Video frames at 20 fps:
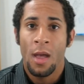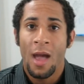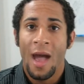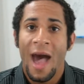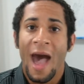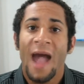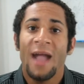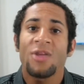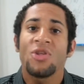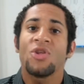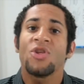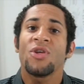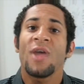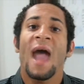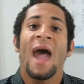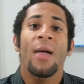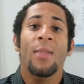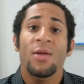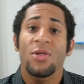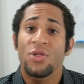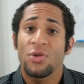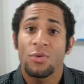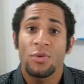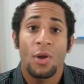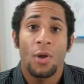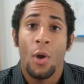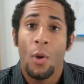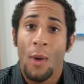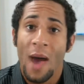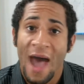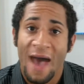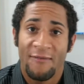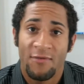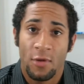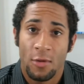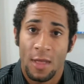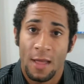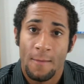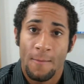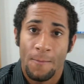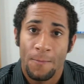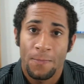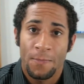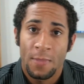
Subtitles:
I challenge you to go after that.